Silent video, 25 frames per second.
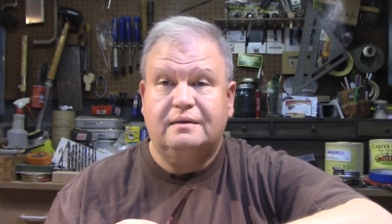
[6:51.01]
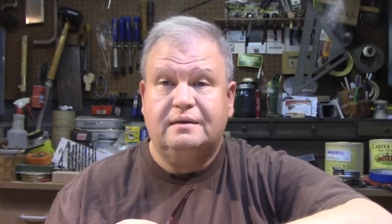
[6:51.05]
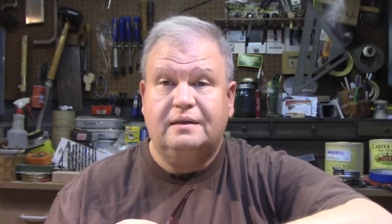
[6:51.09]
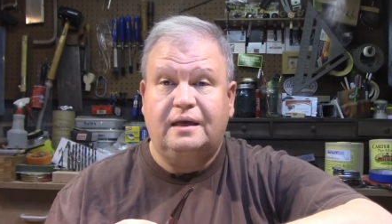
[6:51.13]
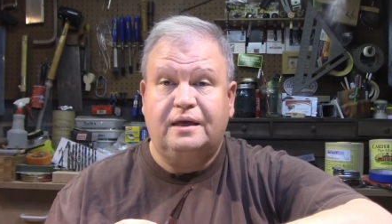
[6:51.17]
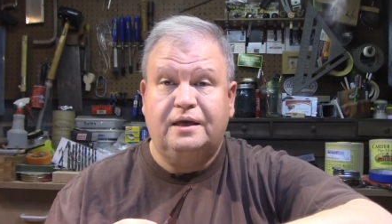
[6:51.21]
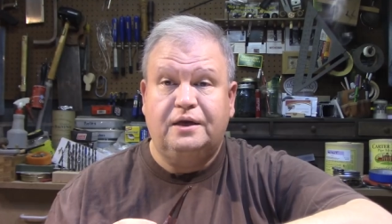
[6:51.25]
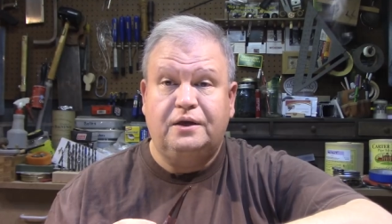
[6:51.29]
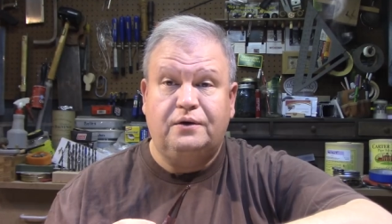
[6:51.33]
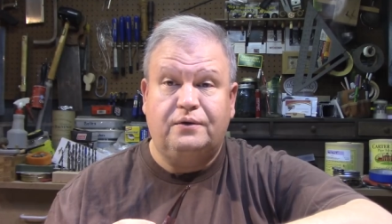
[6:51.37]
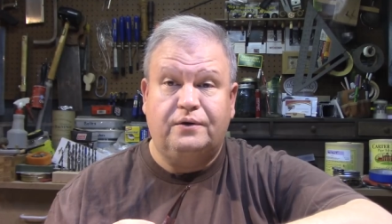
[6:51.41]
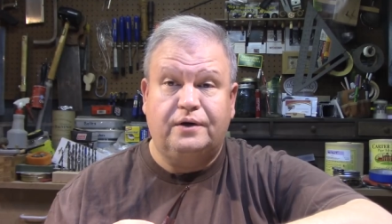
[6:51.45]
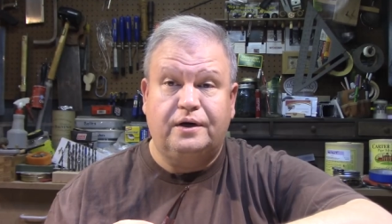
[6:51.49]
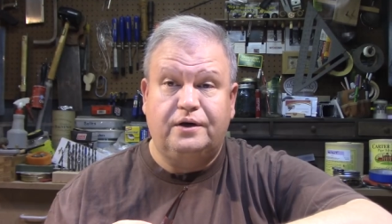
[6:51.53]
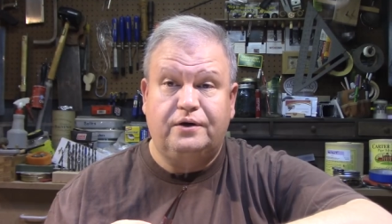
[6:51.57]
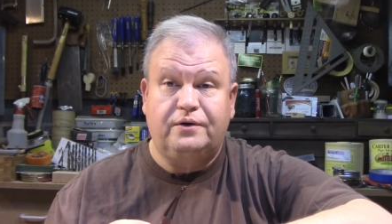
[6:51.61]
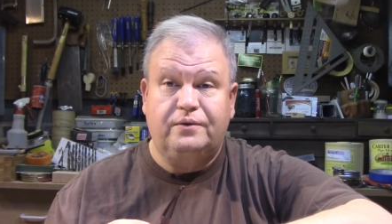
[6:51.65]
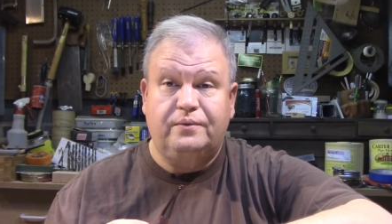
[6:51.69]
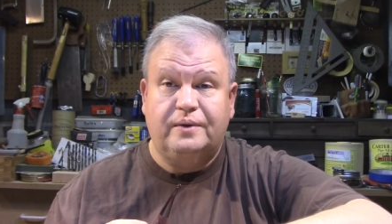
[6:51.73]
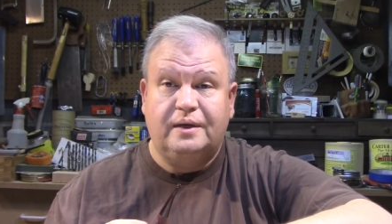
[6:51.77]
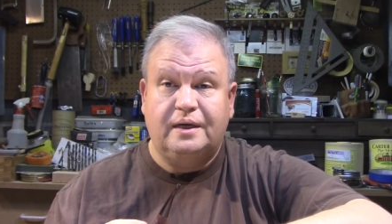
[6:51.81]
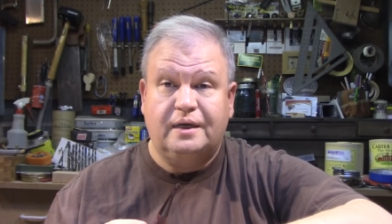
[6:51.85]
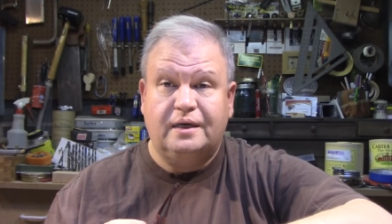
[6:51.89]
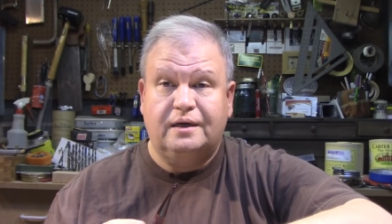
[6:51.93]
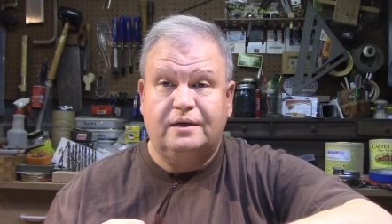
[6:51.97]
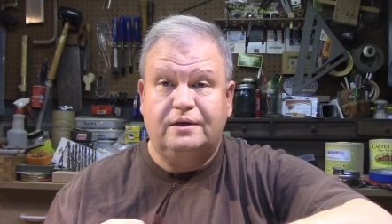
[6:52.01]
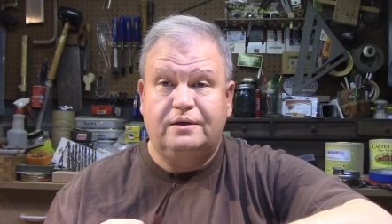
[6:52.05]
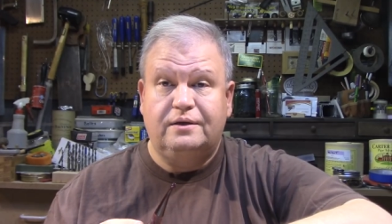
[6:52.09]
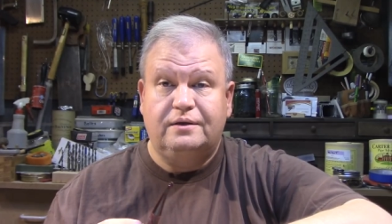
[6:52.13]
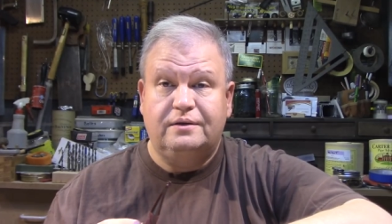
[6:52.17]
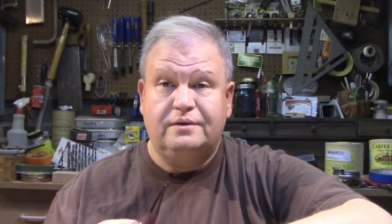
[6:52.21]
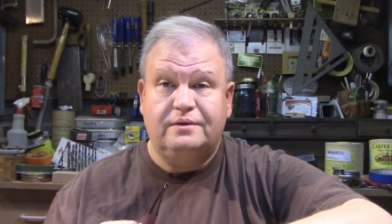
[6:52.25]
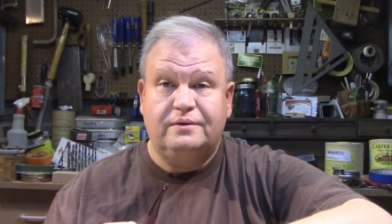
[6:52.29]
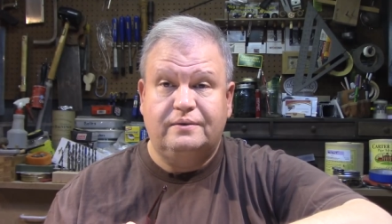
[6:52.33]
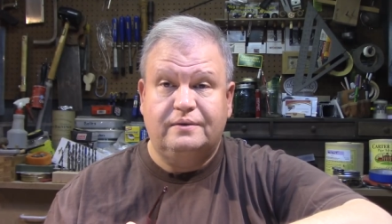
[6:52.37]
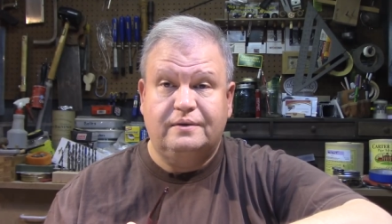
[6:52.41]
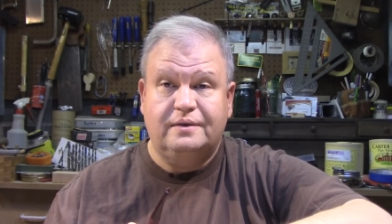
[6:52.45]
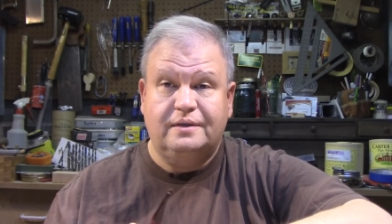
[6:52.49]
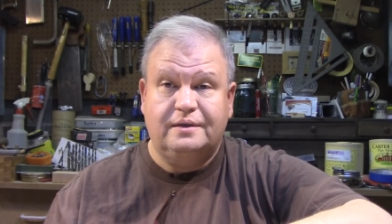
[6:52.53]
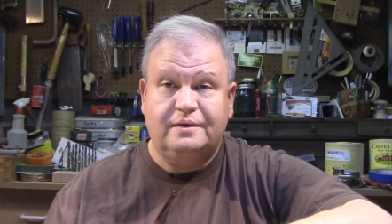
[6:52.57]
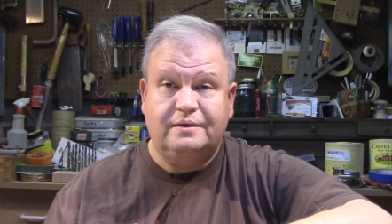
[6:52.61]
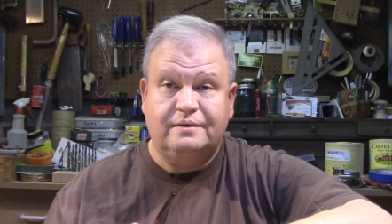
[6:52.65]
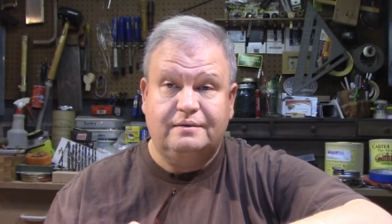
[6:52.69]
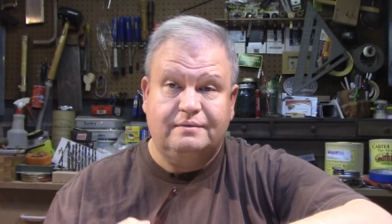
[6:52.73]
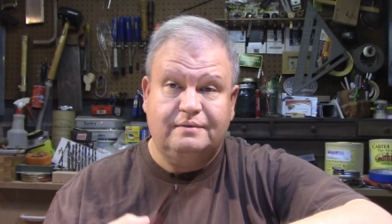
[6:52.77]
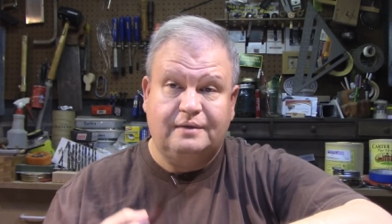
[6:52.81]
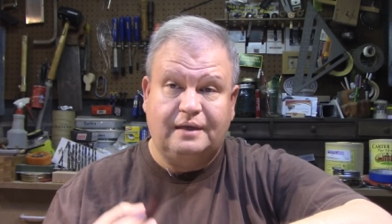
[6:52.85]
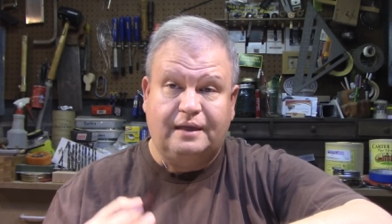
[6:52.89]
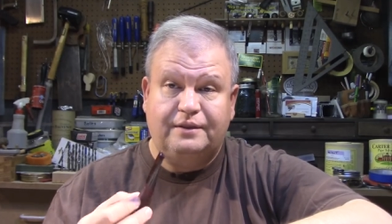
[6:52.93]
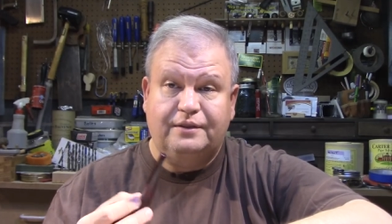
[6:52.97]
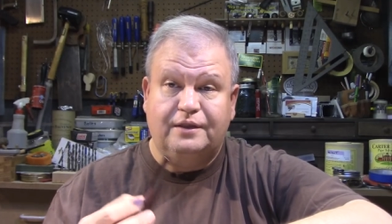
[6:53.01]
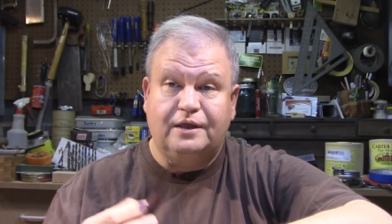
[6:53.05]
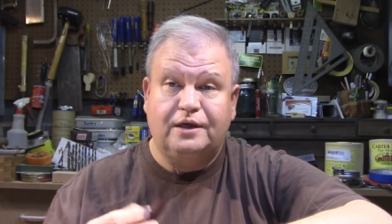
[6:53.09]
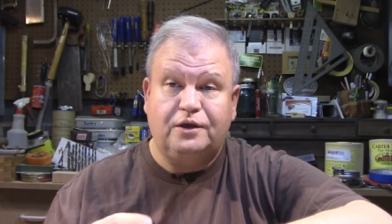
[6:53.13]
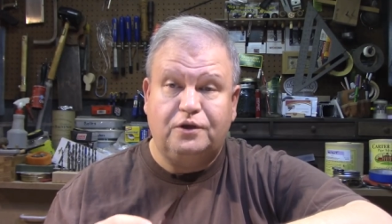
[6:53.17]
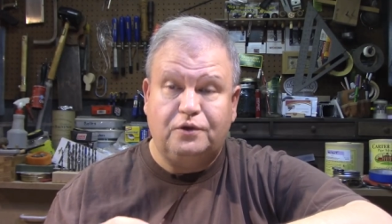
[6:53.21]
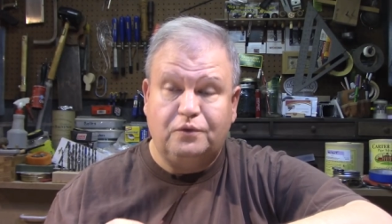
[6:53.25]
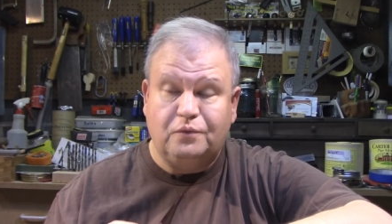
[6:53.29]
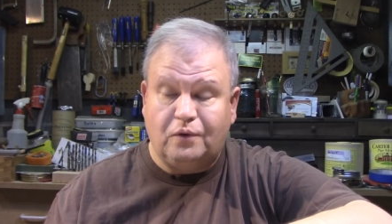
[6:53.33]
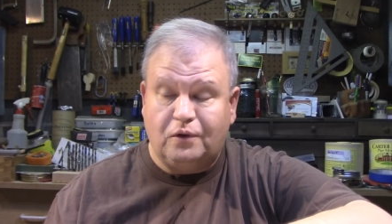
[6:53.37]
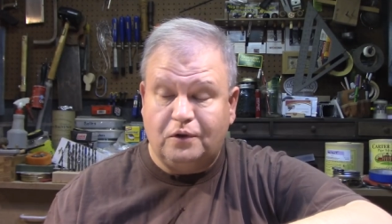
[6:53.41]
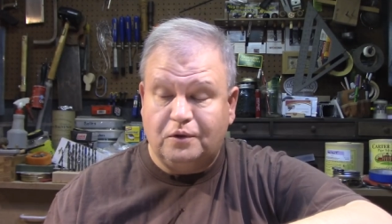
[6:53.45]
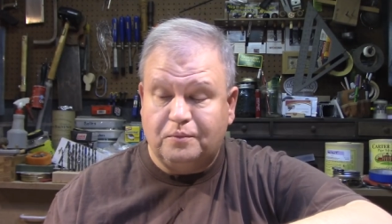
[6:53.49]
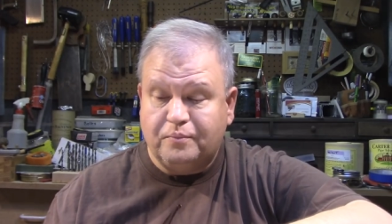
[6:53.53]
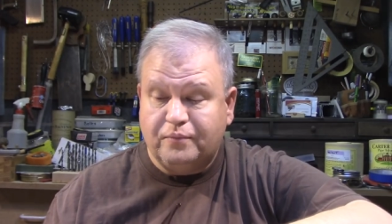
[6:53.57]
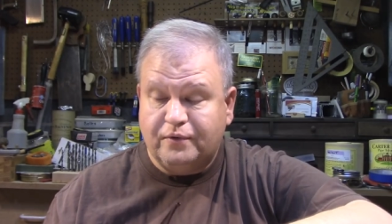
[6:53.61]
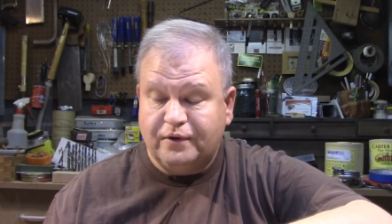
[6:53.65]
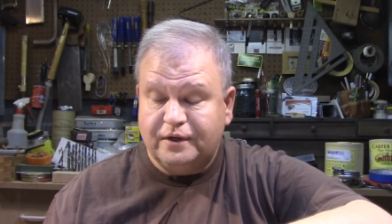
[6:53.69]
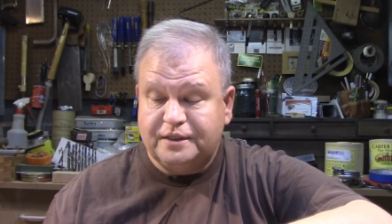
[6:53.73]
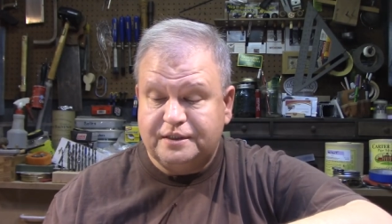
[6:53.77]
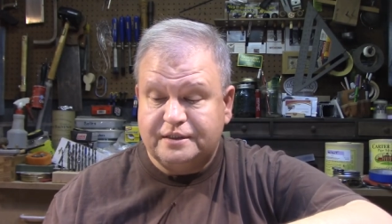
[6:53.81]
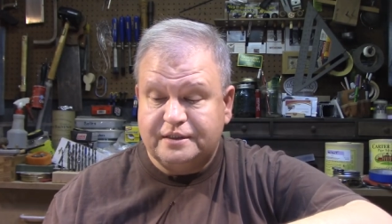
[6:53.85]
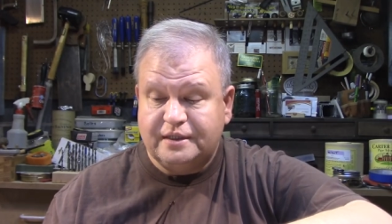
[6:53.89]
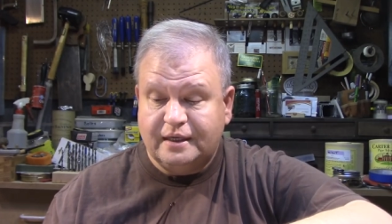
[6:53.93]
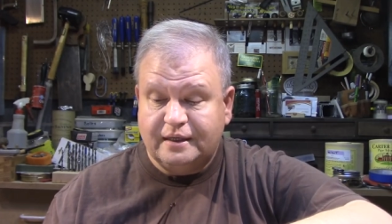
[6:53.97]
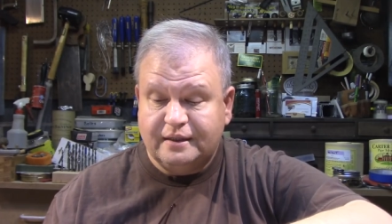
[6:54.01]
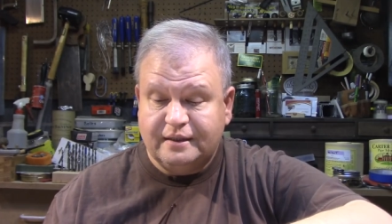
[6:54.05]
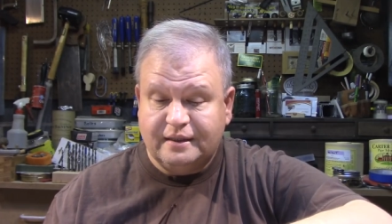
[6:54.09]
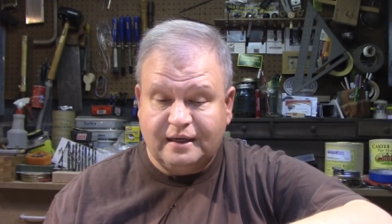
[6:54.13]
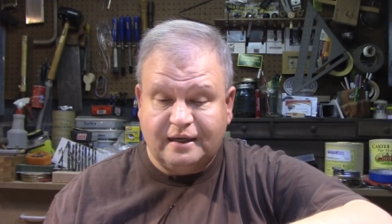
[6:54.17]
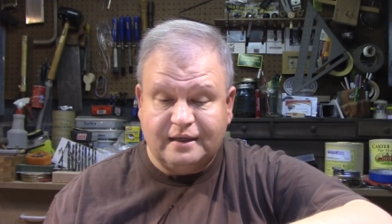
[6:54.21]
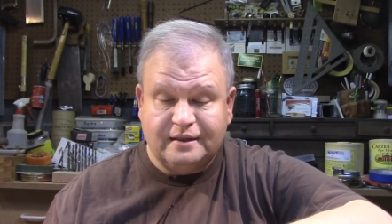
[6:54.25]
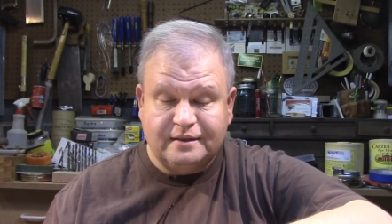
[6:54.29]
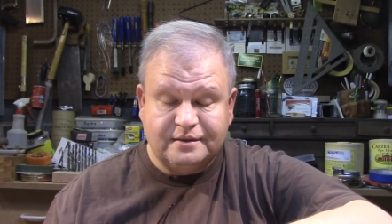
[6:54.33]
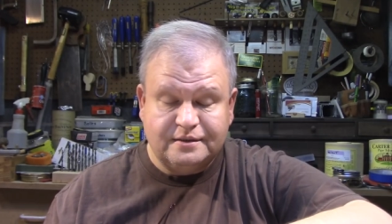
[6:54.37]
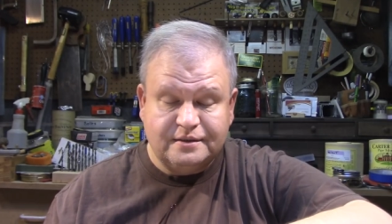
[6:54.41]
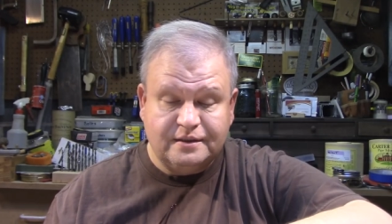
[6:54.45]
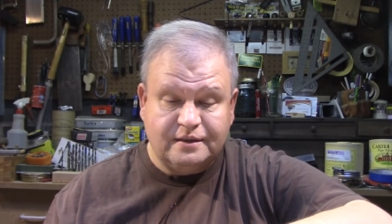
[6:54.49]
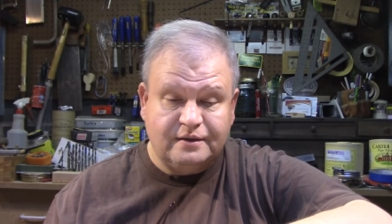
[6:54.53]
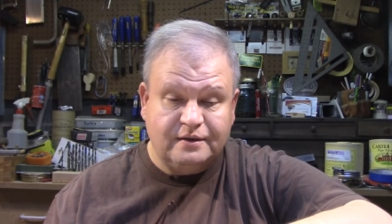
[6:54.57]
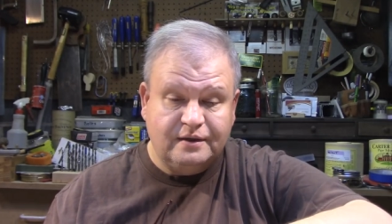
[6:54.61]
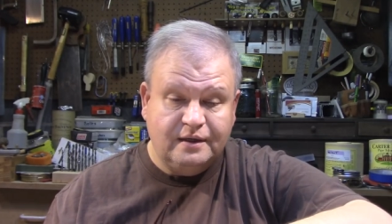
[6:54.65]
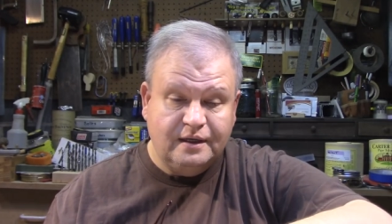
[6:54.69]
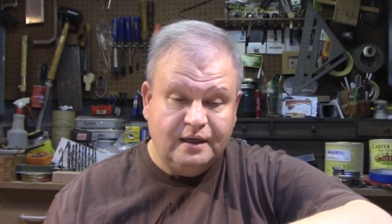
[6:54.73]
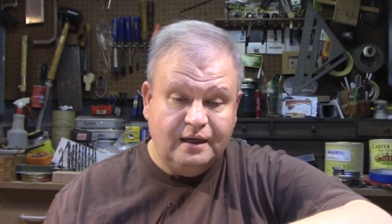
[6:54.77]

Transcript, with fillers: I can only do what I can do, and I think you all appreciate that. So,